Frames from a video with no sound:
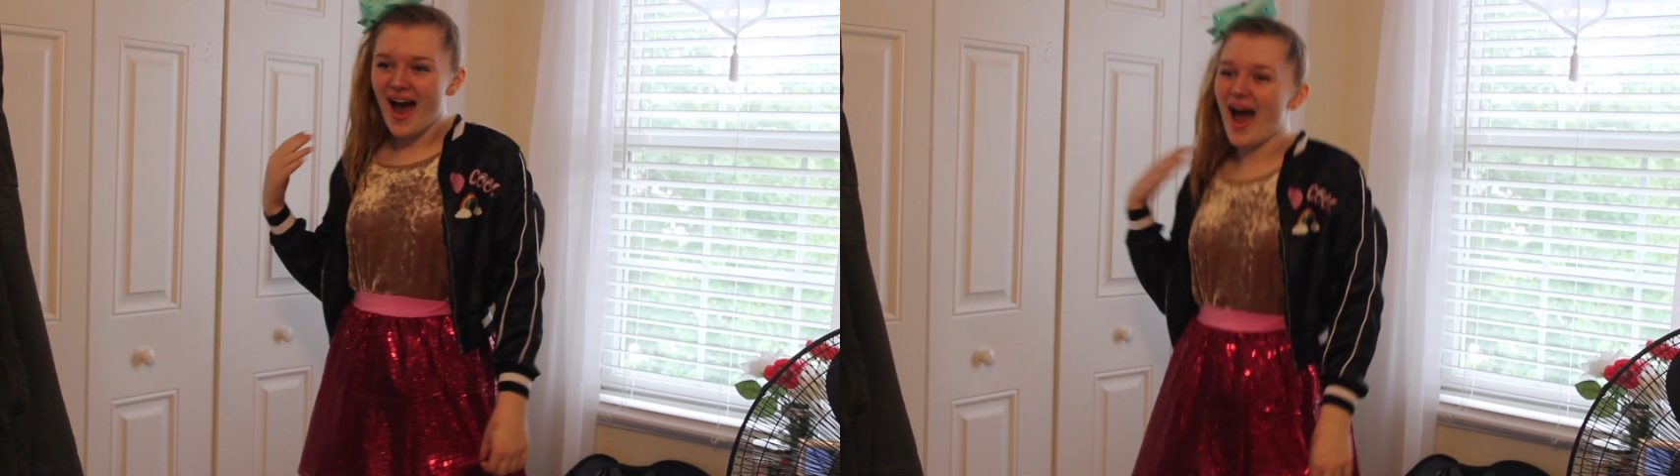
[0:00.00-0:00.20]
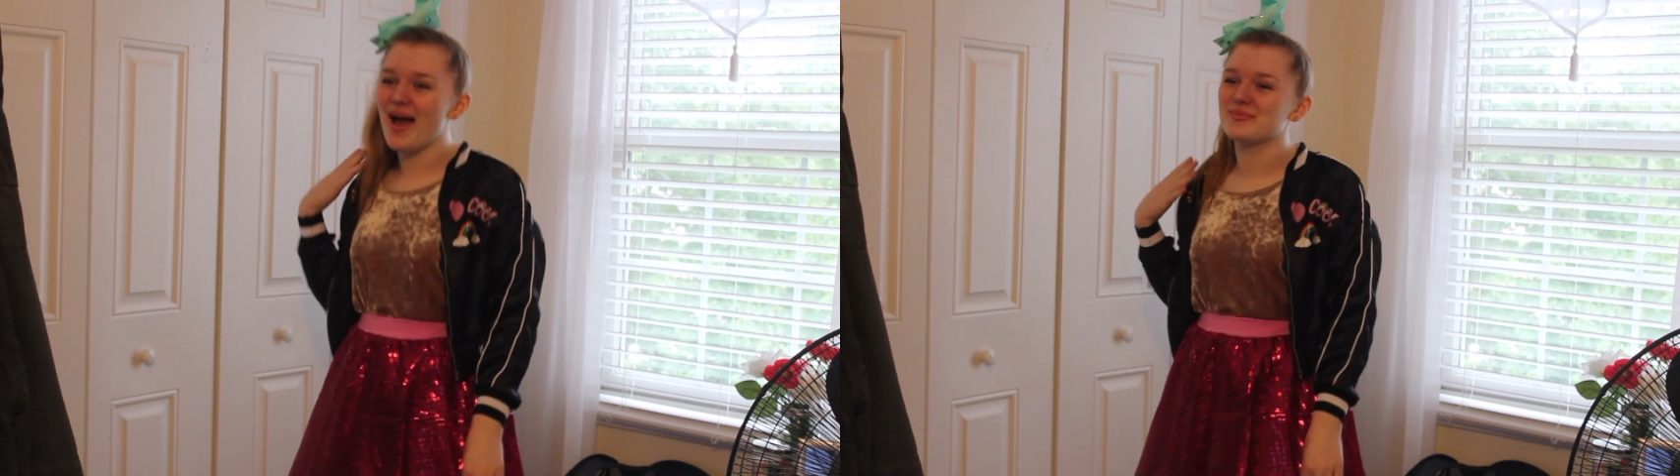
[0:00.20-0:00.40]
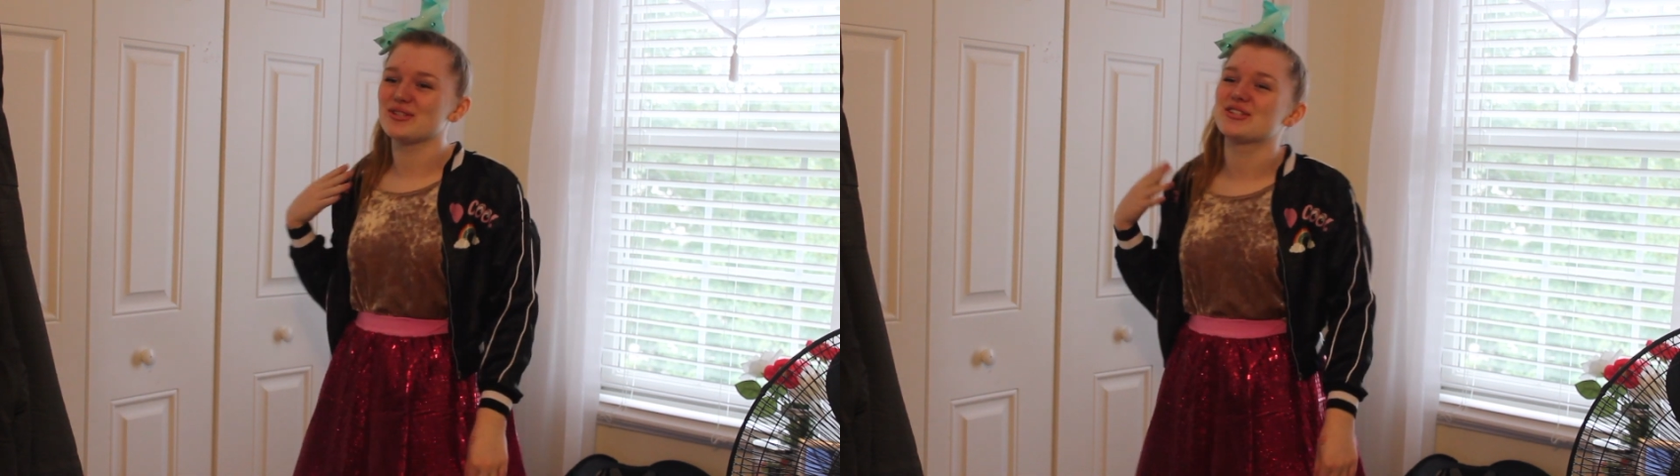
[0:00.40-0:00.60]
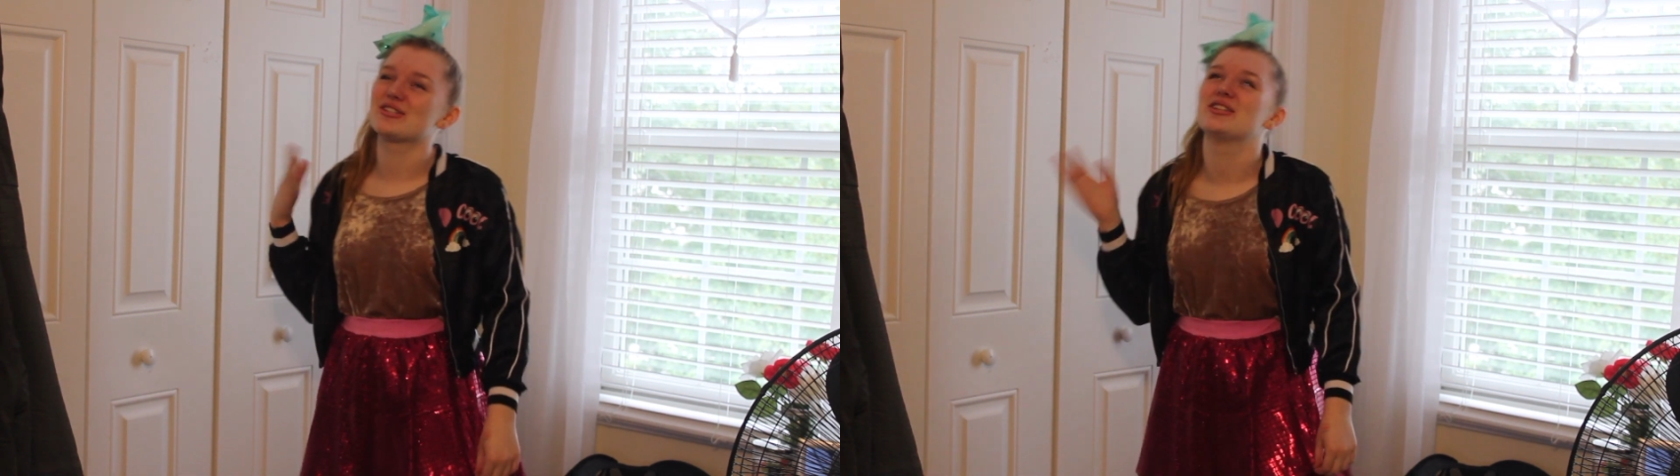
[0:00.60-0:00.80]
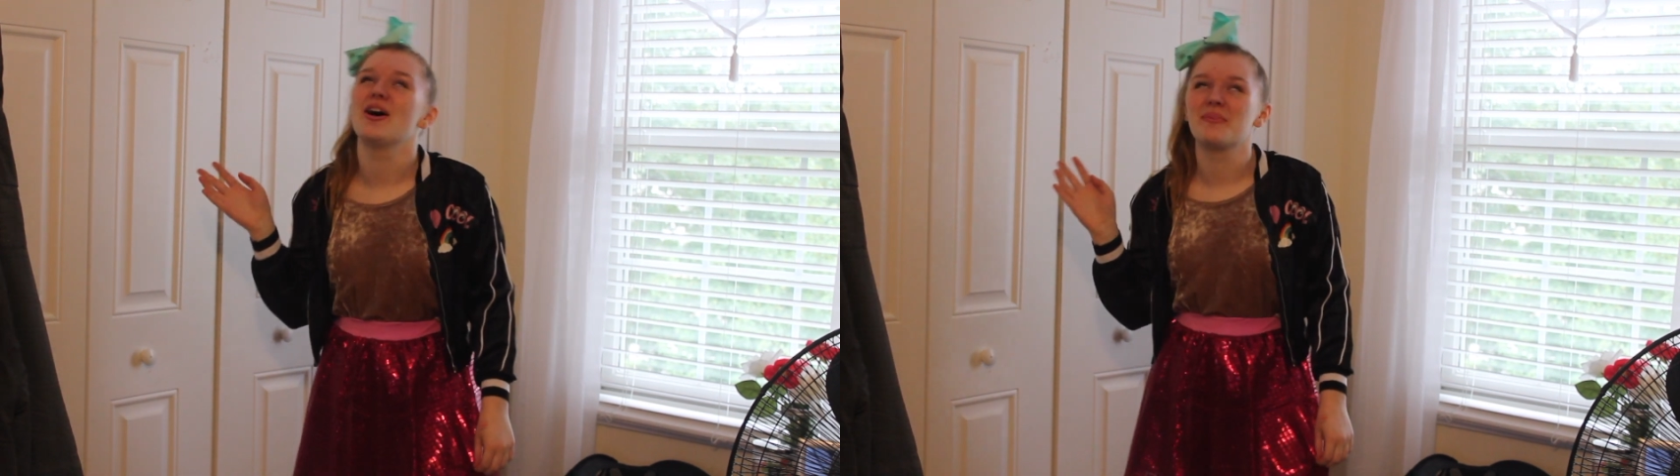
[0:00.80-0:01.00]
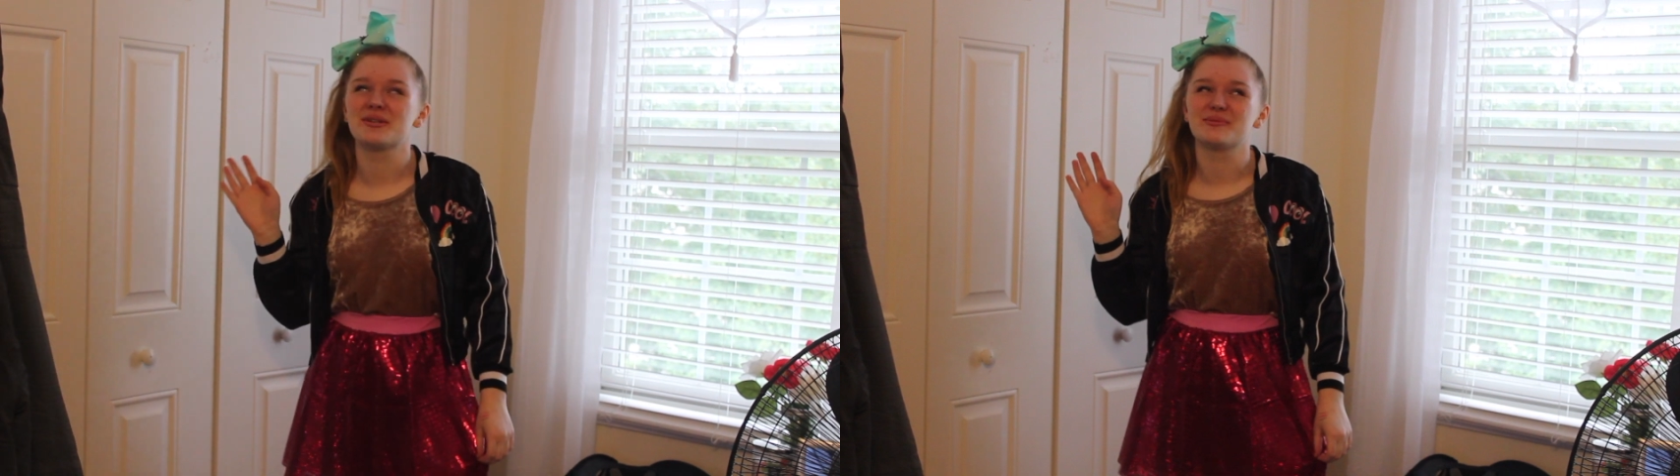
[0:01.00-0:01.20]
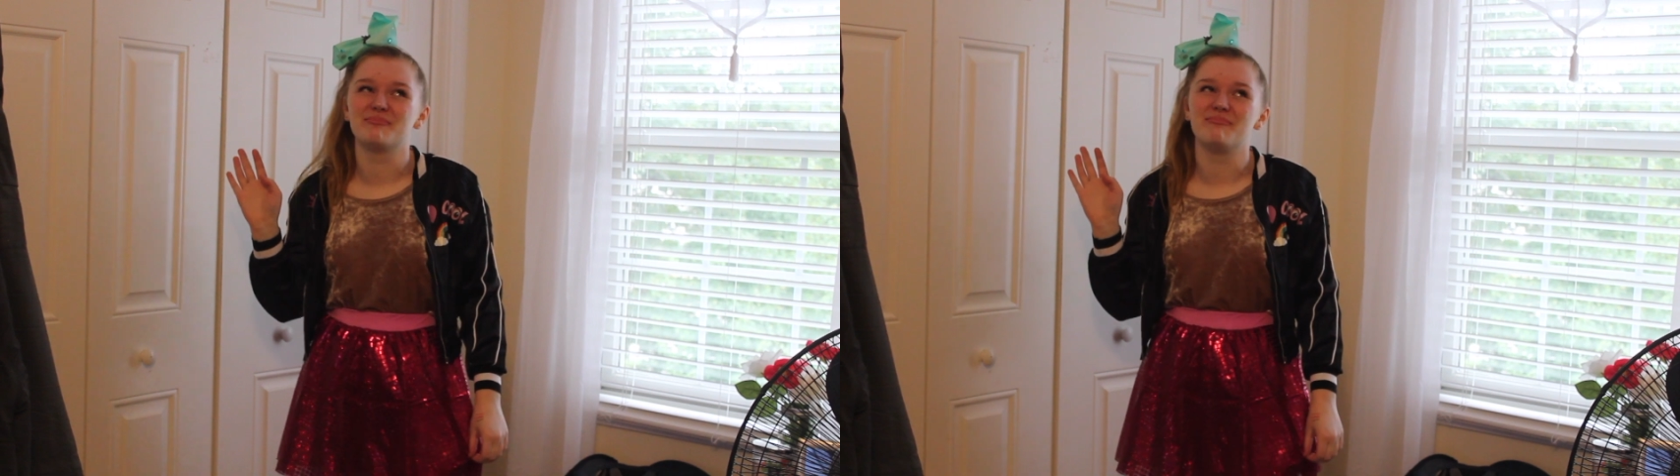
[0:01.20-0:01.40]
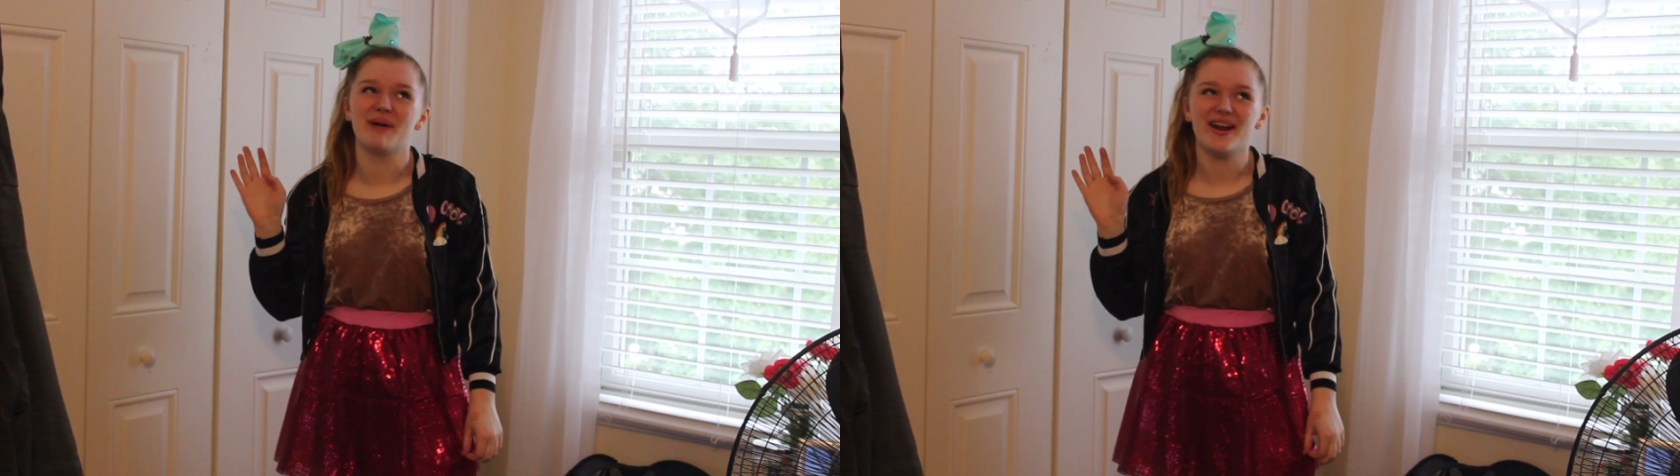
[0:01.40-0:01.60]
I'm just so much
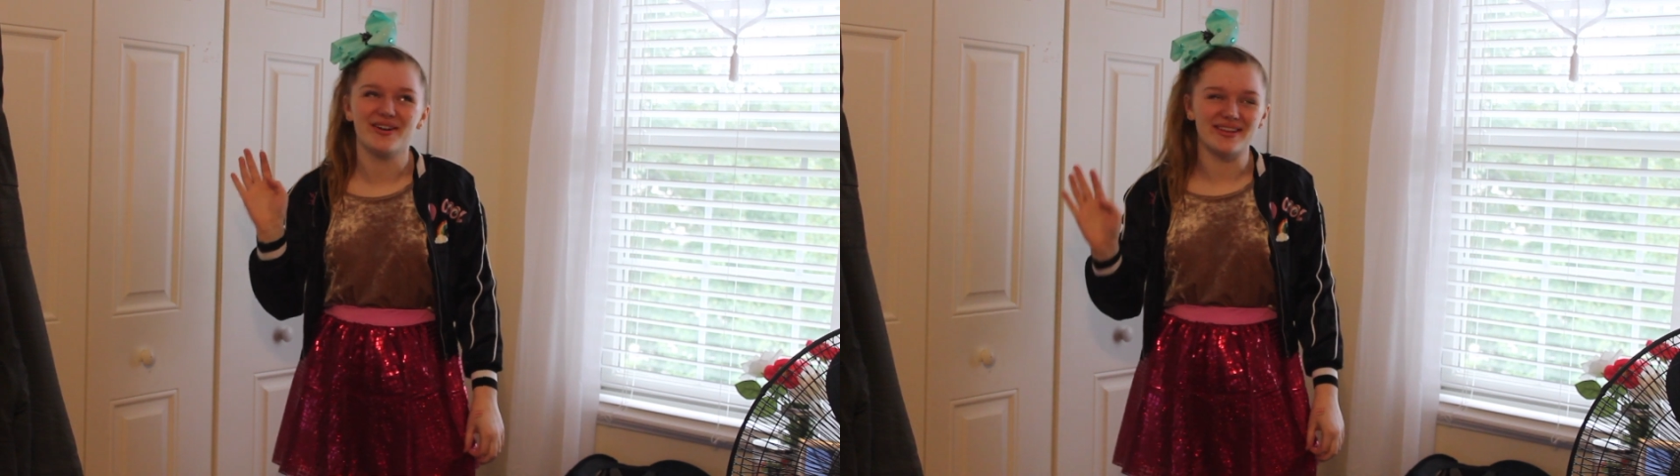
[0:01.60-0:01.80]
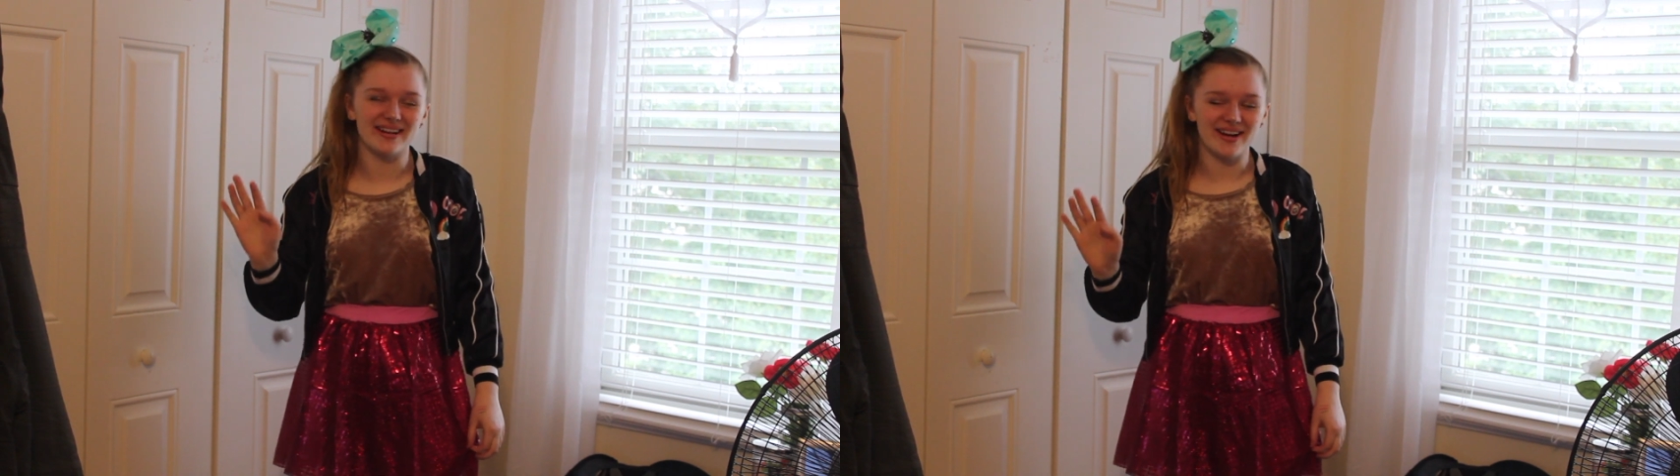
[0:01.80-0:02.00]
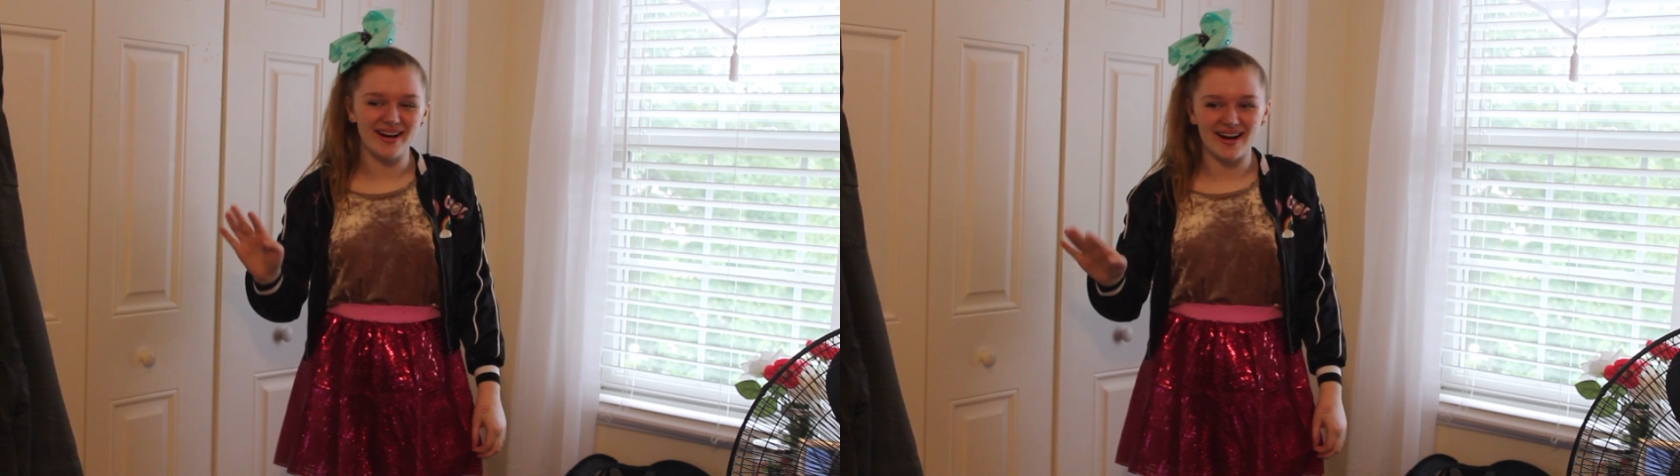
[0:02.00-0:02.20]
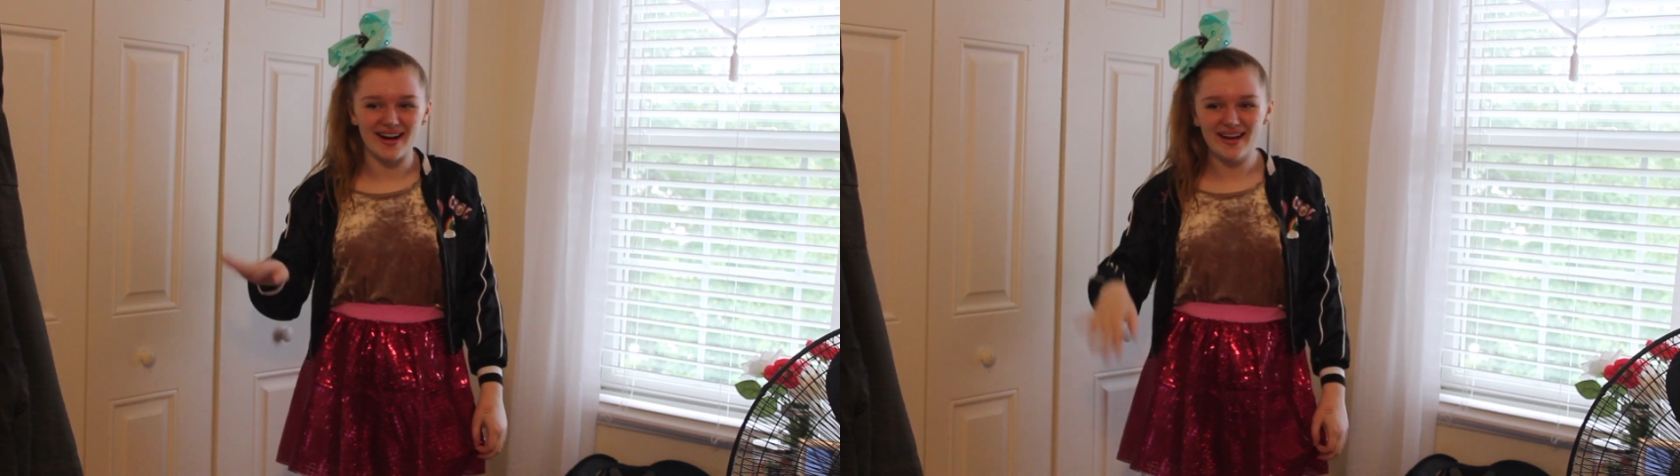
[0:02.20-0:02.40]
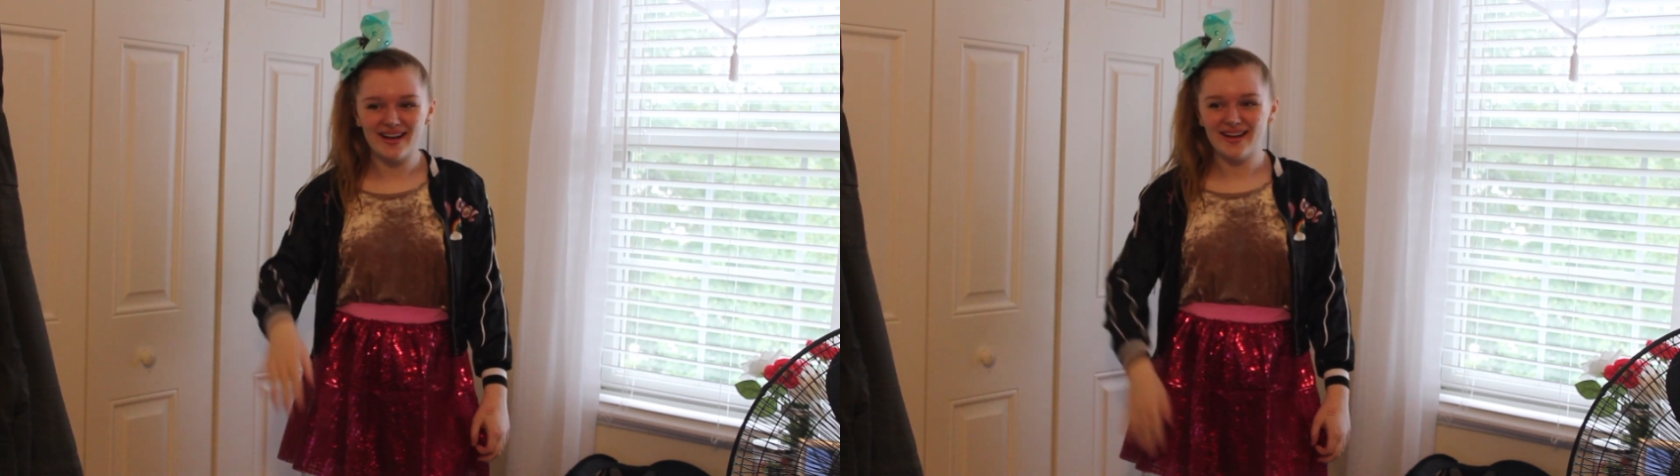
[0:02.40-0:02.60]
better than her.